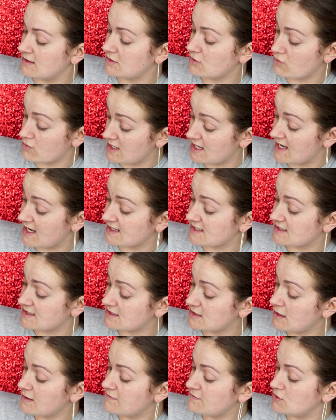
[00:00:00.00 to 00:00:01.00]
create a
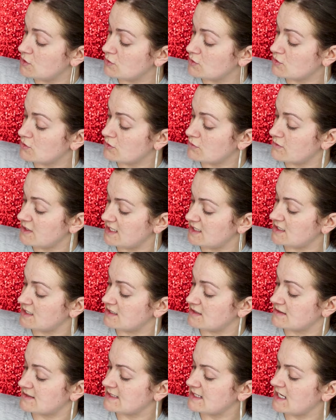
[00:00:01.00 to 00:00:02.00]
soft neutral
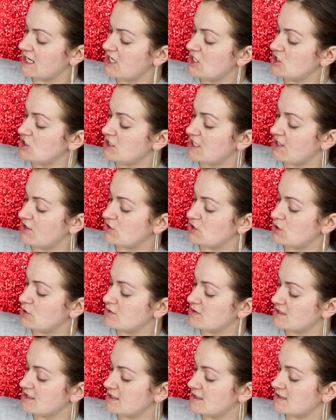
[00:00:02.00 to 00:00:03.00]
radiance. Each shade
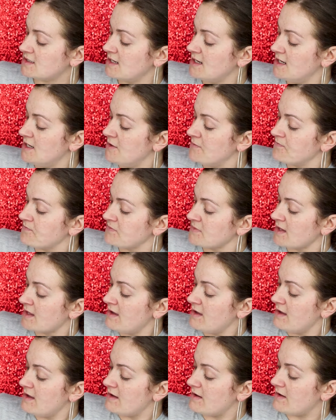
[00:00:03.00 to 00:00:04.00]
uses
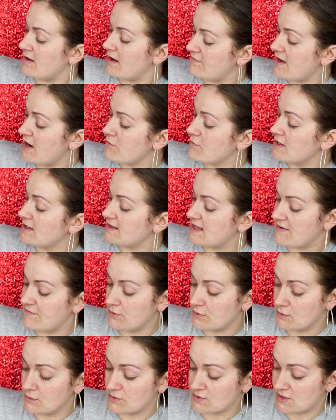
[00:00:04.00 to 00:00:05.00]
varying
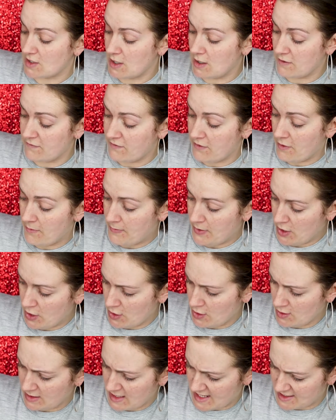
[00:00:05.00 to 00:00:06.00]
levels of
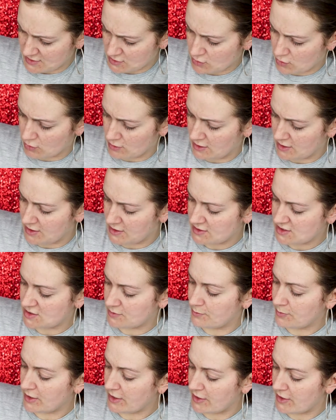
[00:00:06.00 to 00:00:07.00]
pearl and colour to
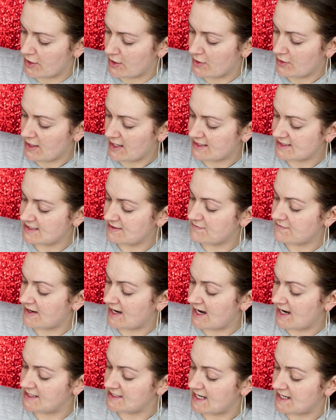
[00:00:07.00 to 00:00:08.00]
blur and
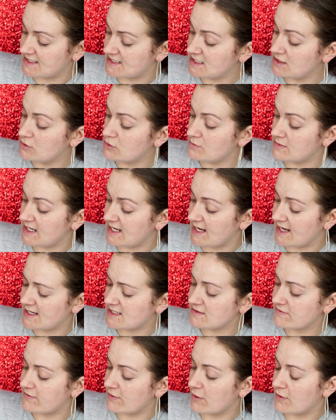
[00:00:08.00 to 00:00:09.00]
define and
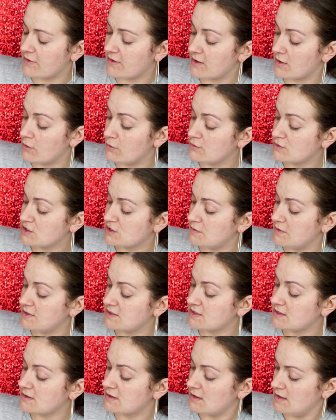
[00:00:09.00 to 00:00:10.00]
illuminate for the
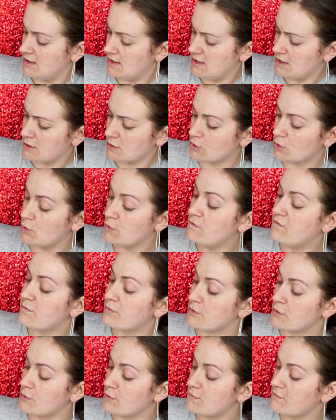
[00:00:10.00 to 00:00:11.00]
ultimate
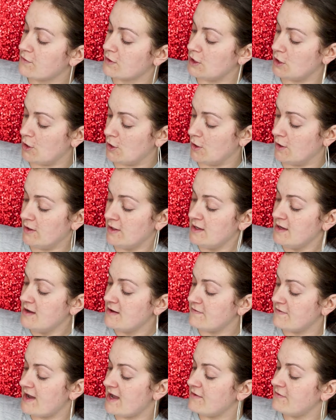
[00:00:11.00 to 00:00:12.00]
goof-proof glow.
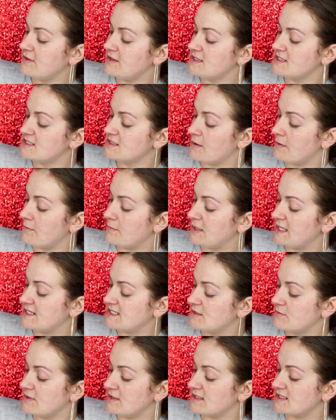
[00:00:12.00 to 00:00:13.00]
For effortless
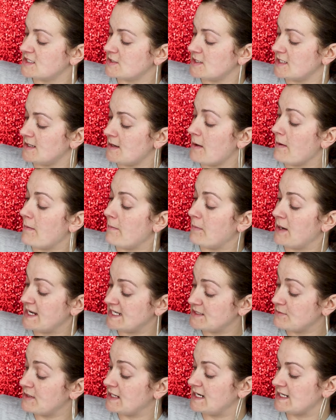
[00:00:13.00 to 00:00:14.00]

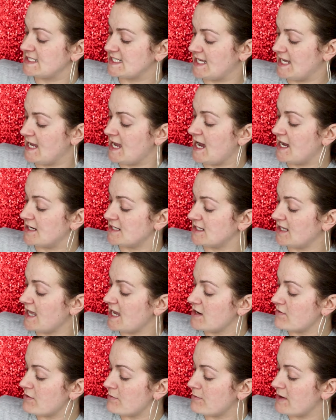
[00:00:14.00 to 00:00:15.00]
blendability and
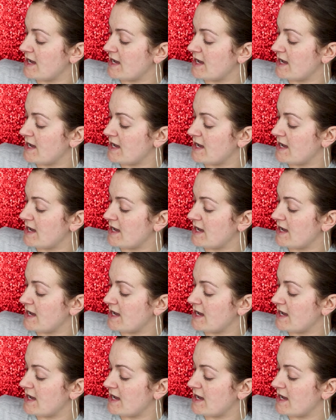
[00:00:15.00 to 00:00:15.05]
layering